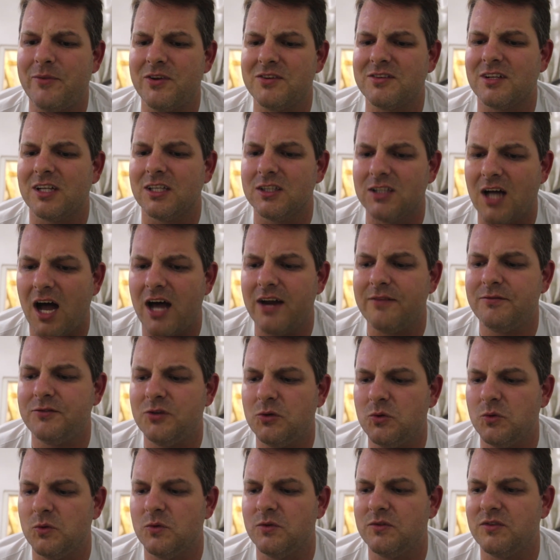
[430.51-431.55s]
There's a lot of
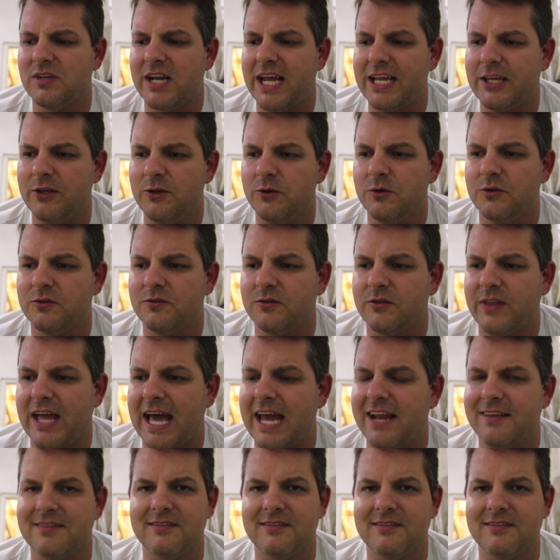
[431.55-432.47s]
tools that I use for that.